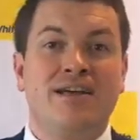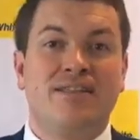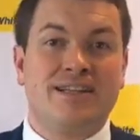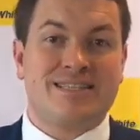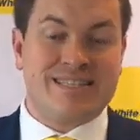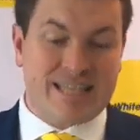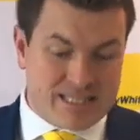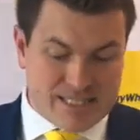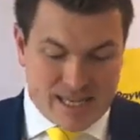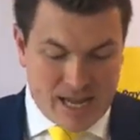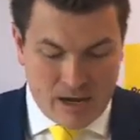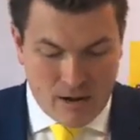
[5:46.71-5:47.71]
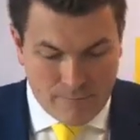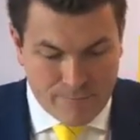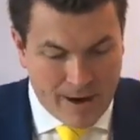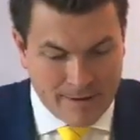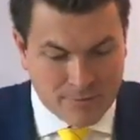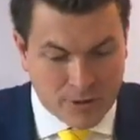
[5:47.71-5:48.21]
that sits in
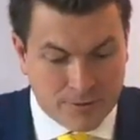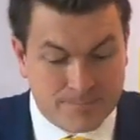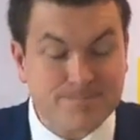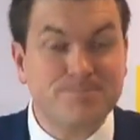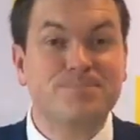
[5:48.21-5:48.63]
front of you.